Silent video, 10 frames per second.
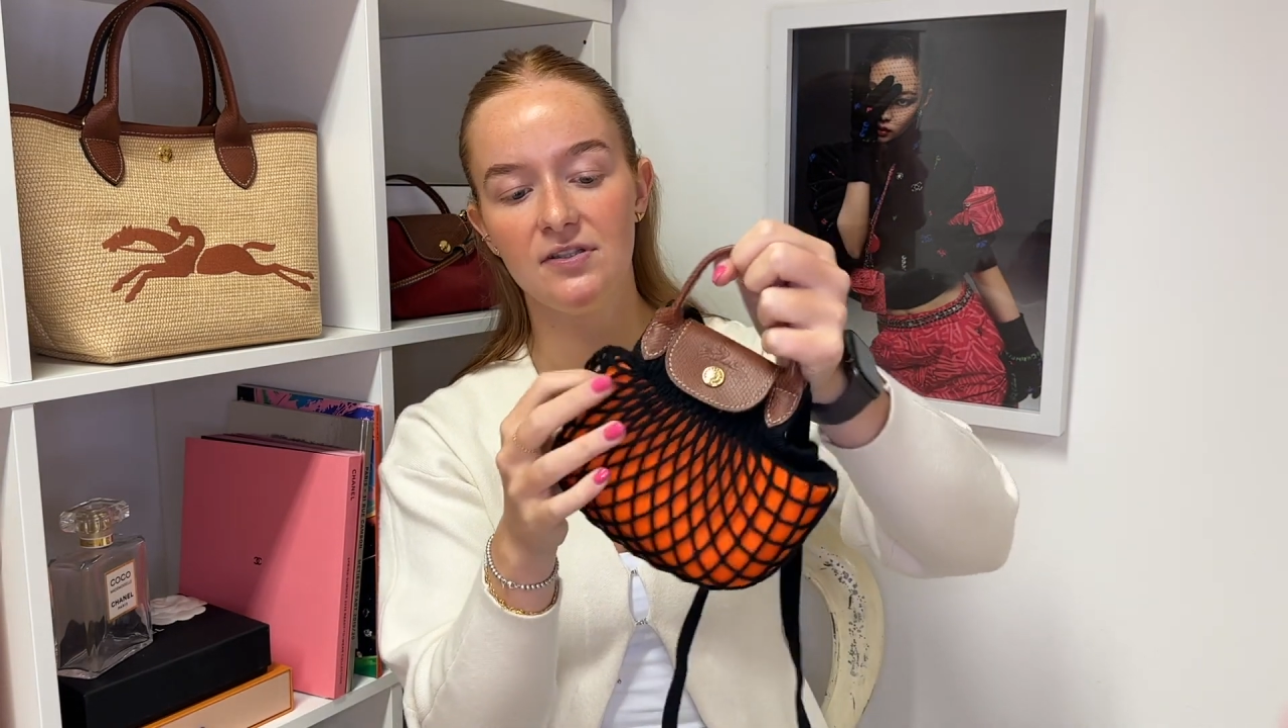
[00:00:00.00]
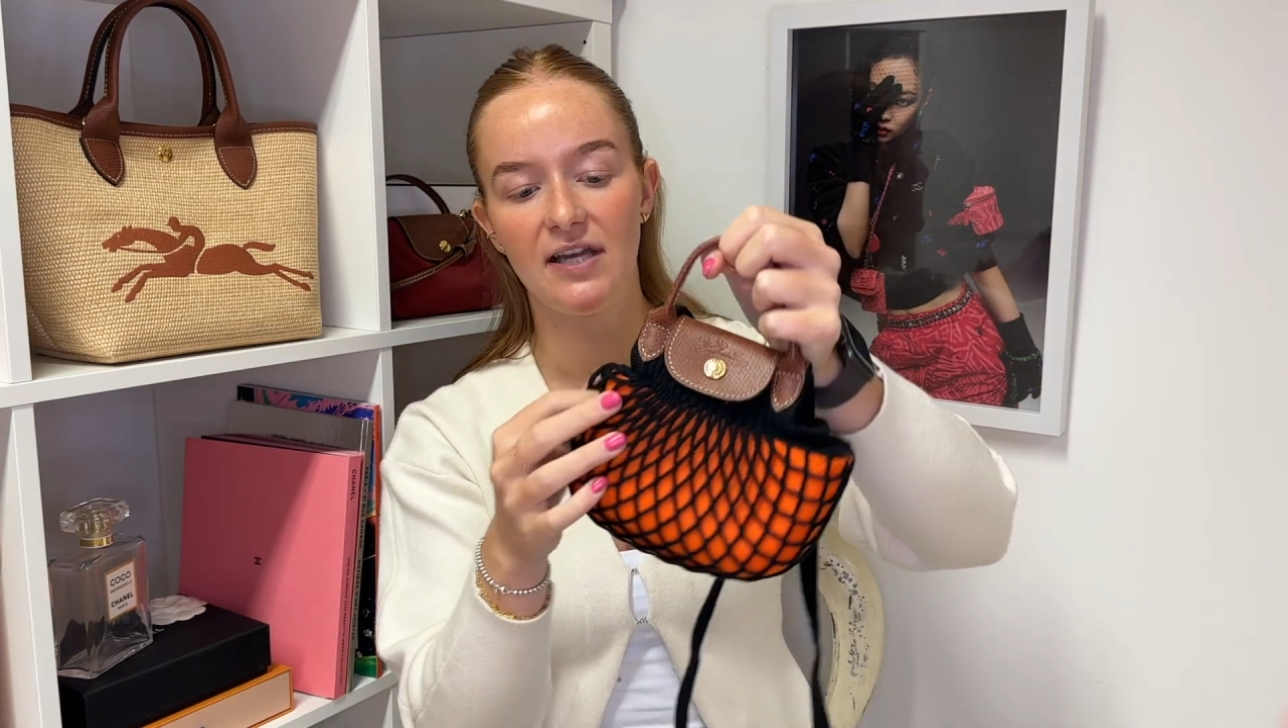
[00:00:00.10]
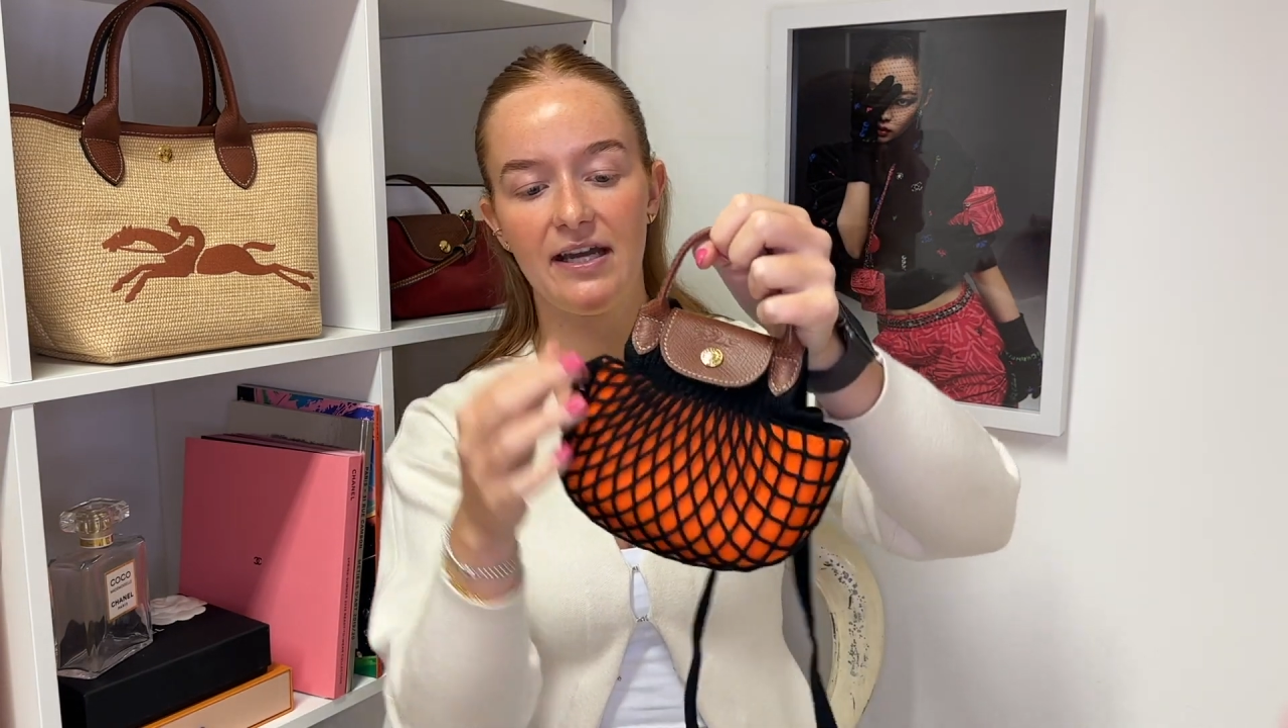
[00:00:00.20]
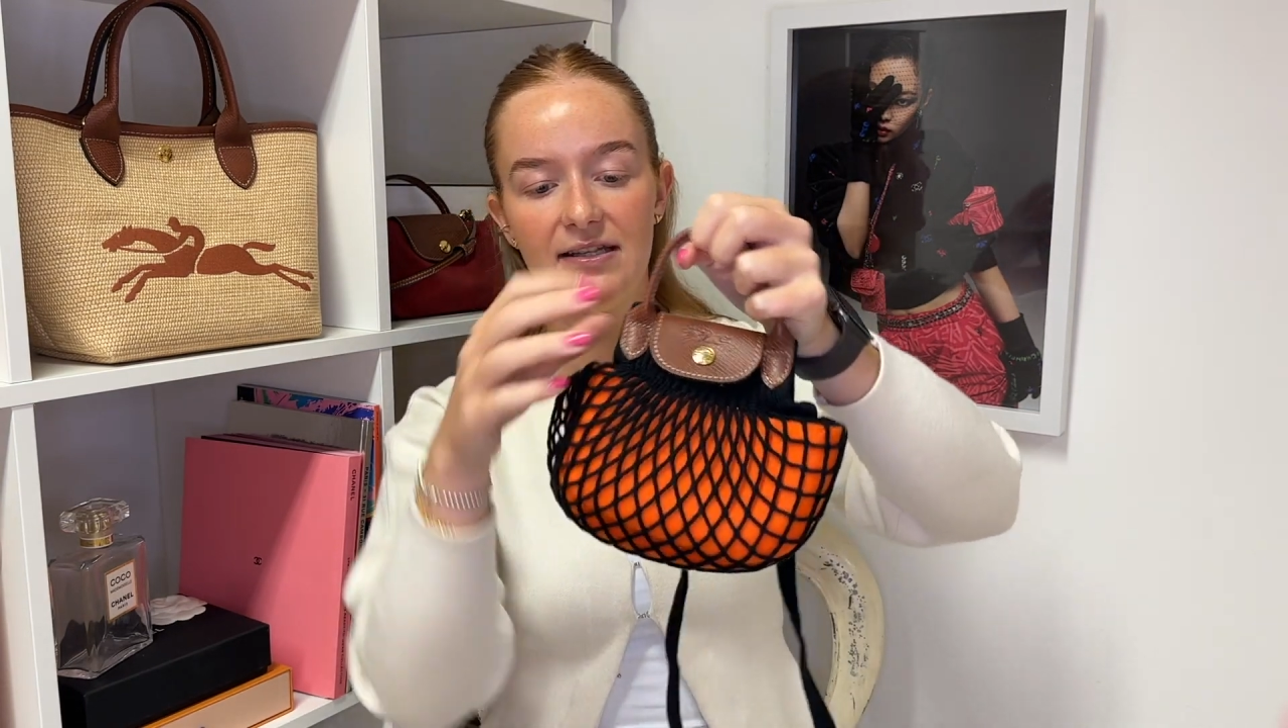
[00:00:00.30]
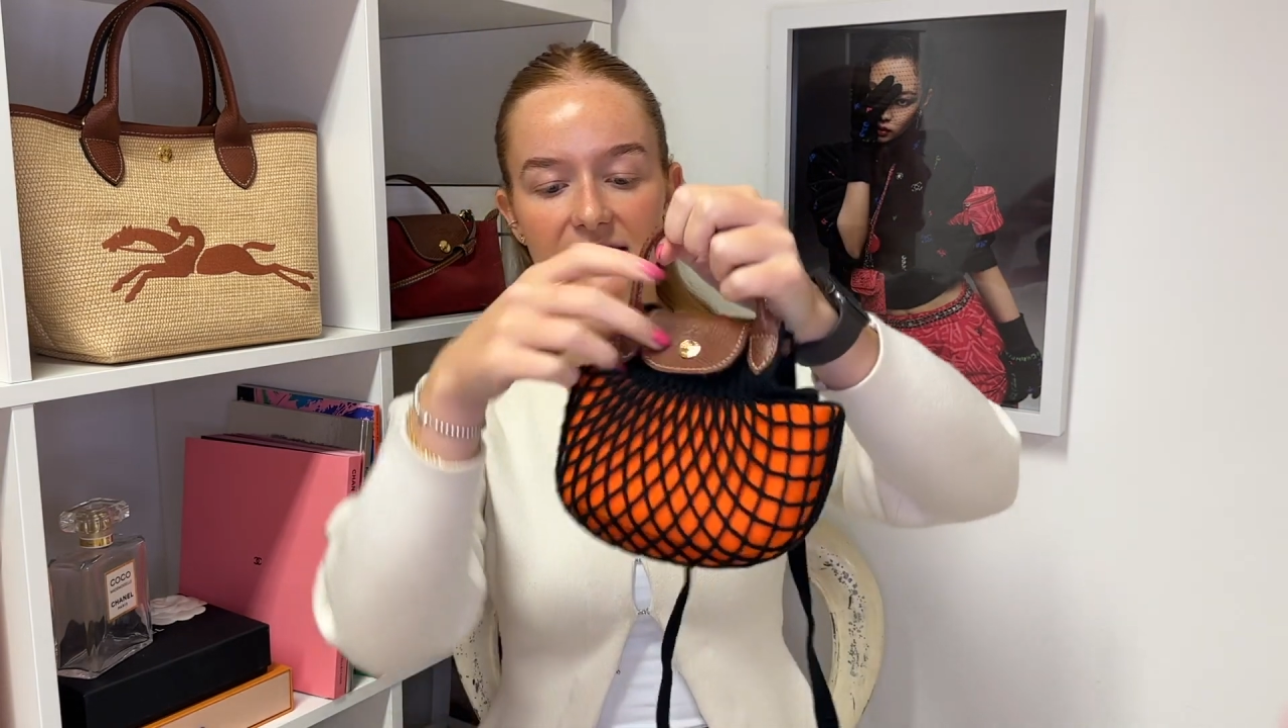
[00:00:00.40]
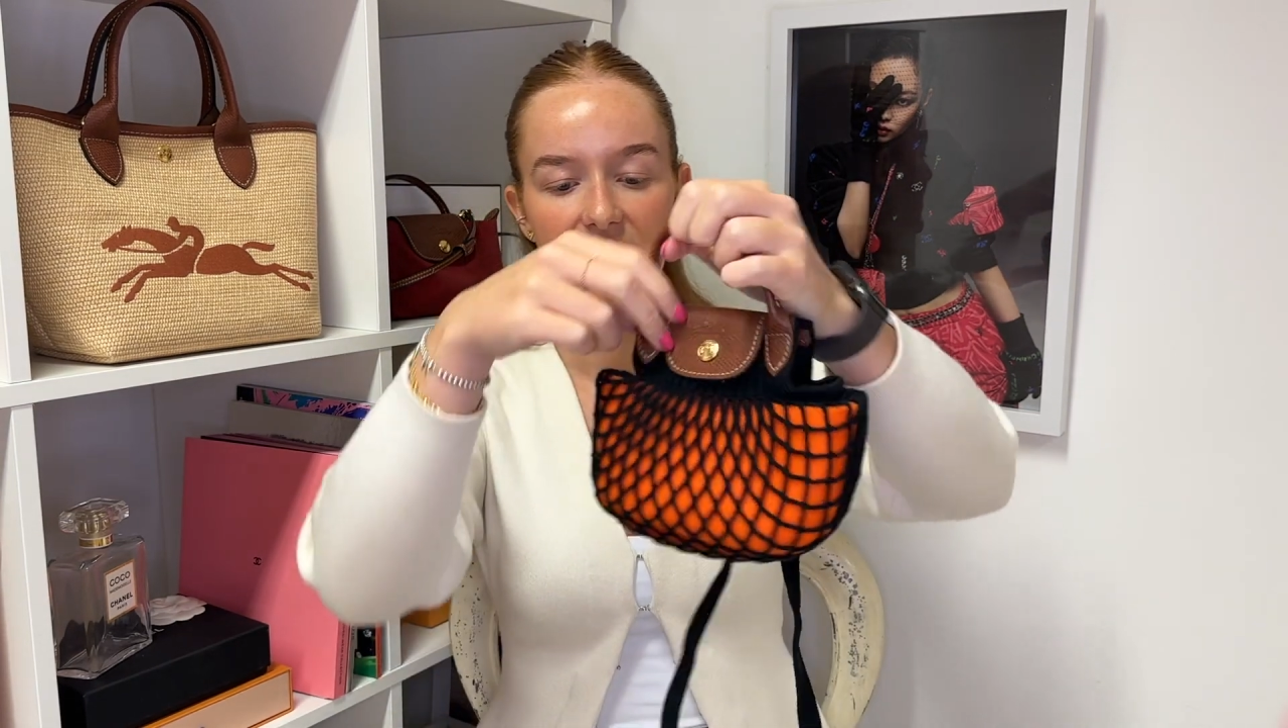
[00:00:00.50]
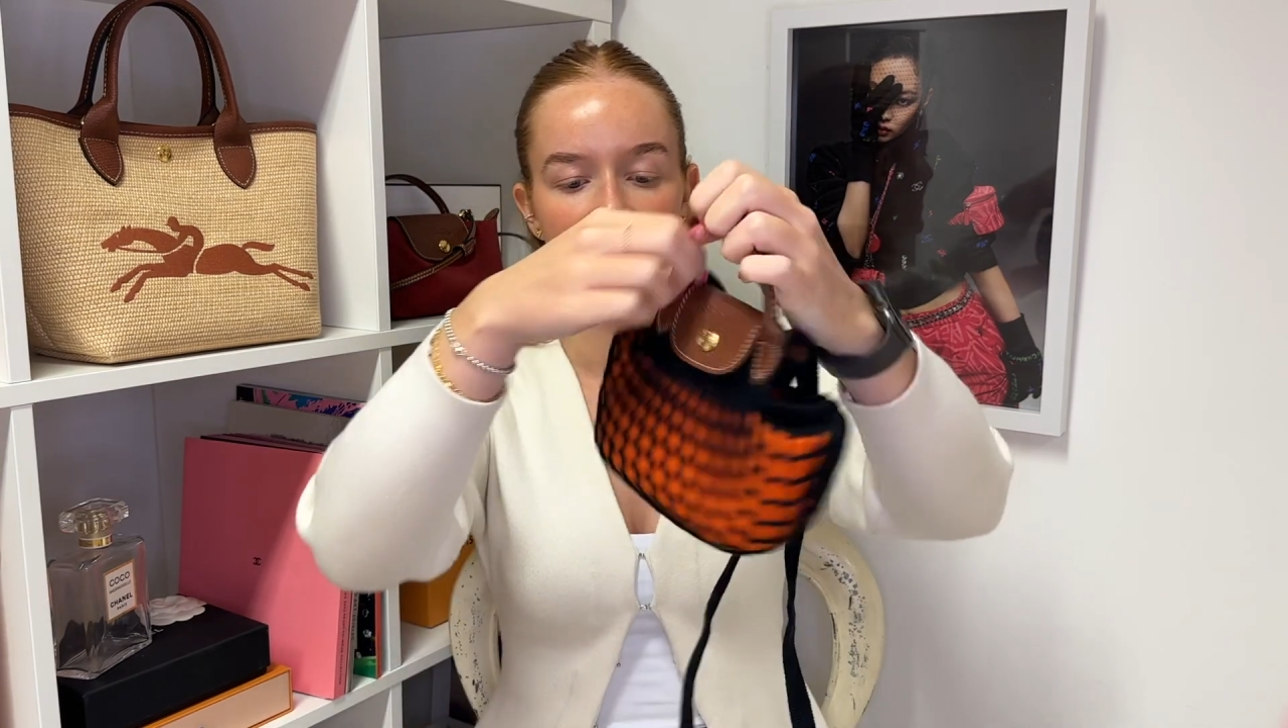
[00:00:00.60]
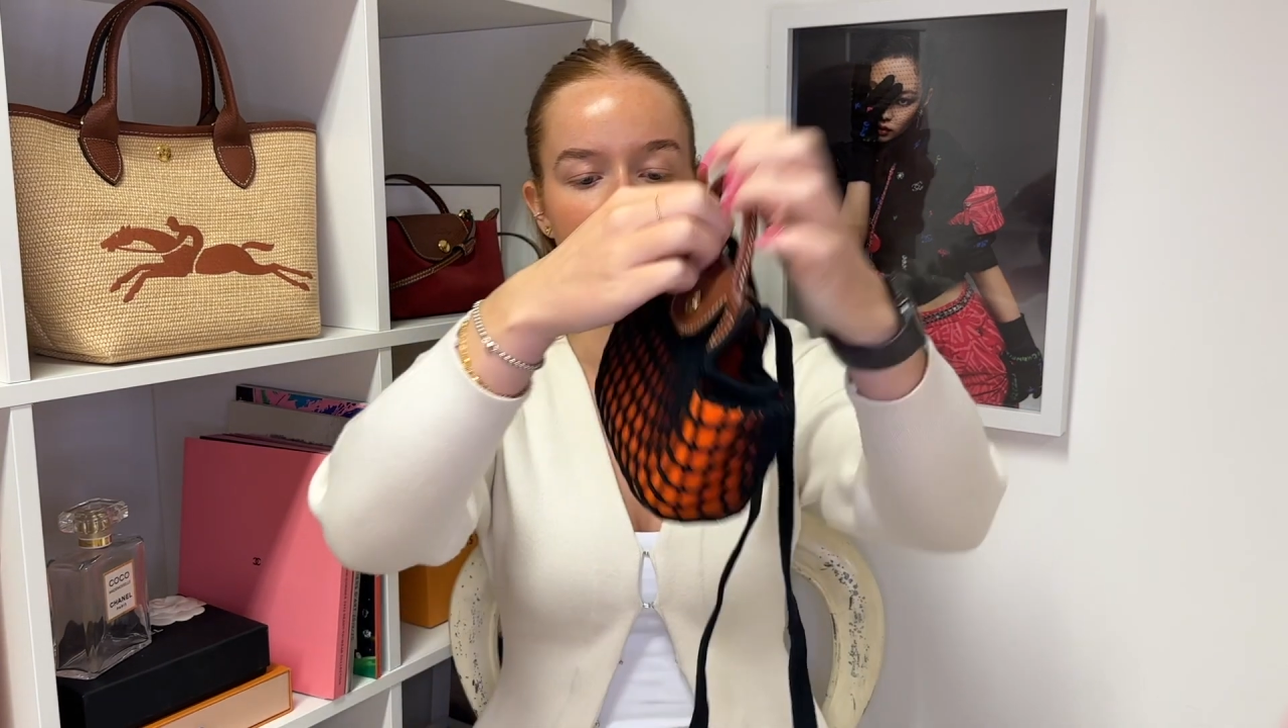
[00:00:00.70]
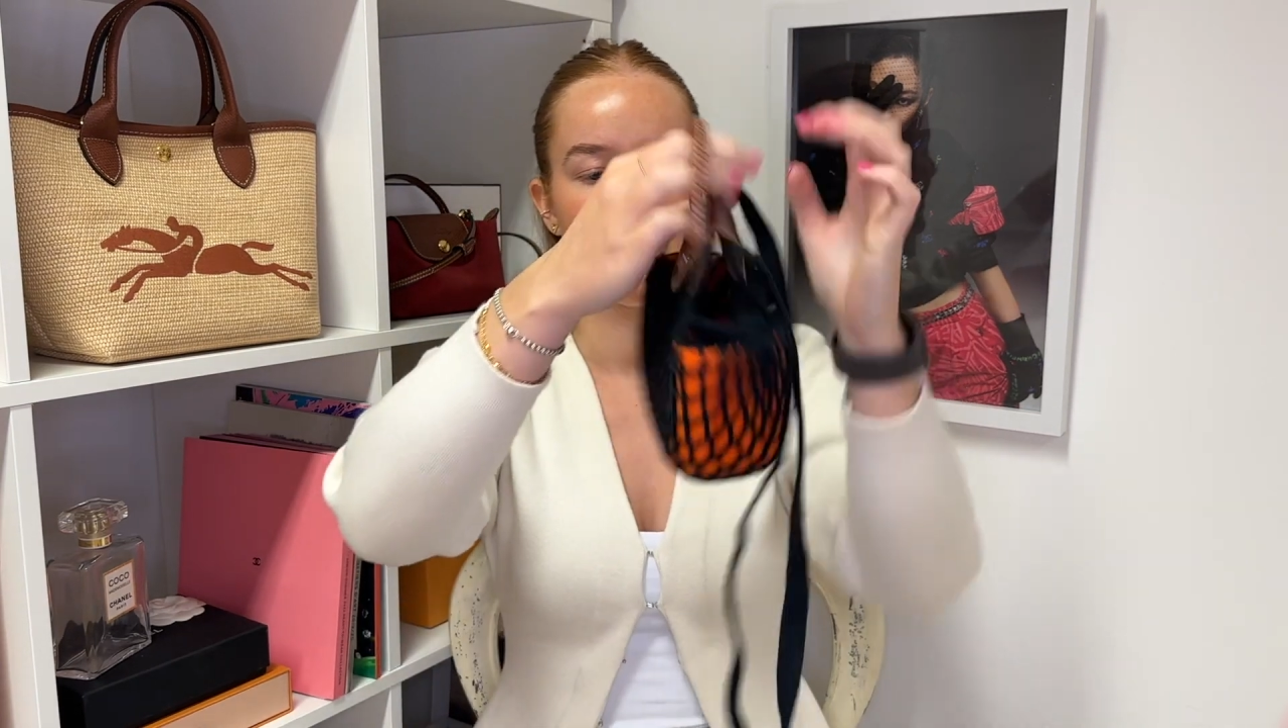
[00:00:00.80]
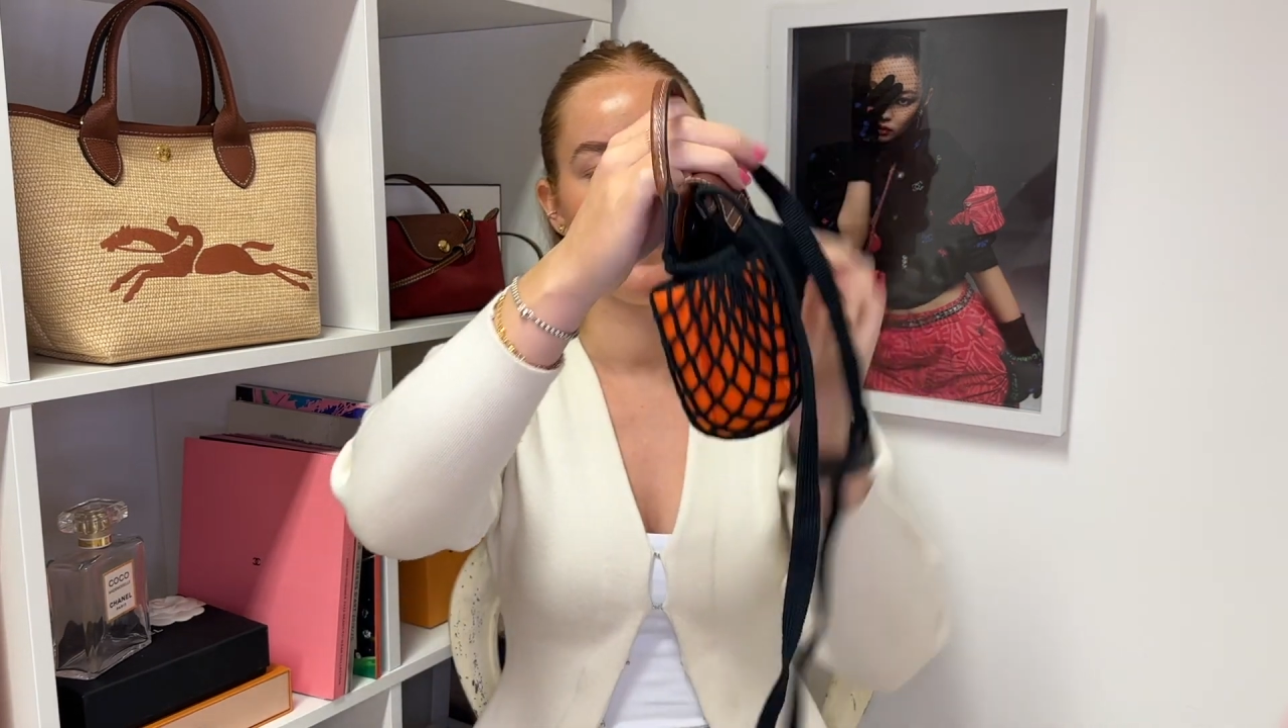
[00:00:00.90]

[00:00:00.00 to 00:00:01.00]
sides in and get